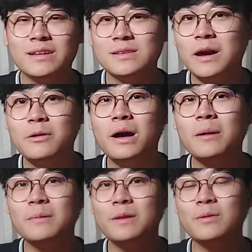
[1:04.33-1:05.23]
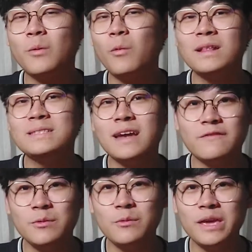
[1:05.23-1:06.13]
So I will upload once
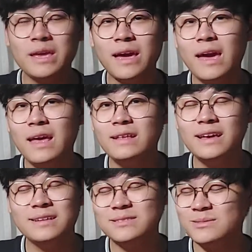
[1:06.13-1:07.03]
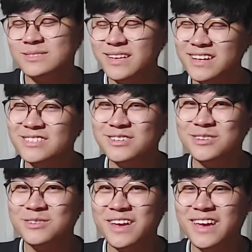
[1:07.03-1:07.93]
every week and yeah, so stay
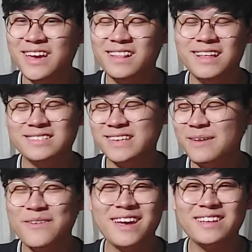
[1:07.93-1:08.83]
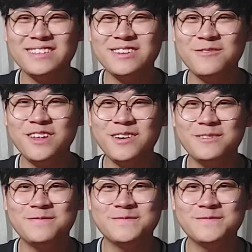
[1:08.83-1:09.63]
tuned and let's get back into the video.